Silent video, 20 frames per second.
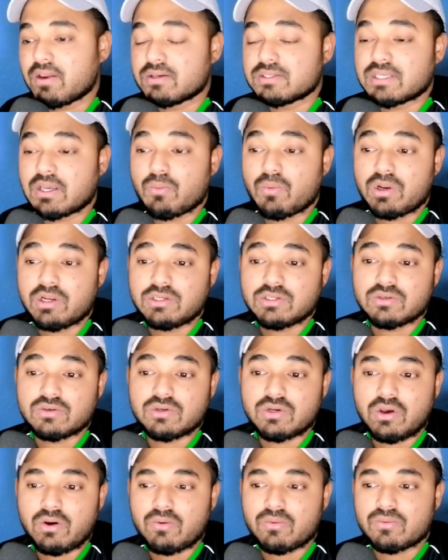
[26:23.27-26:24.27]
Because I wanted to
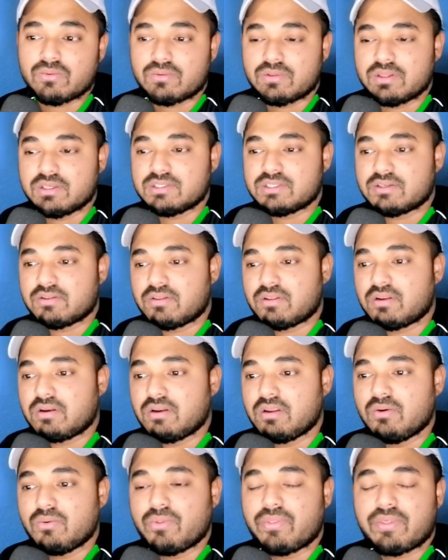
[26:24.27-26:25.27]
know. These are the
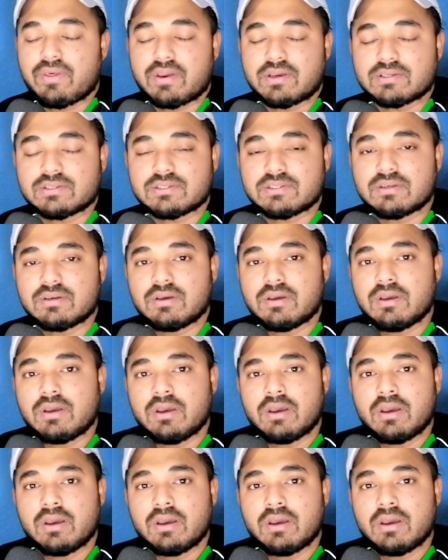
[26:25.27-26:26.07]
new things.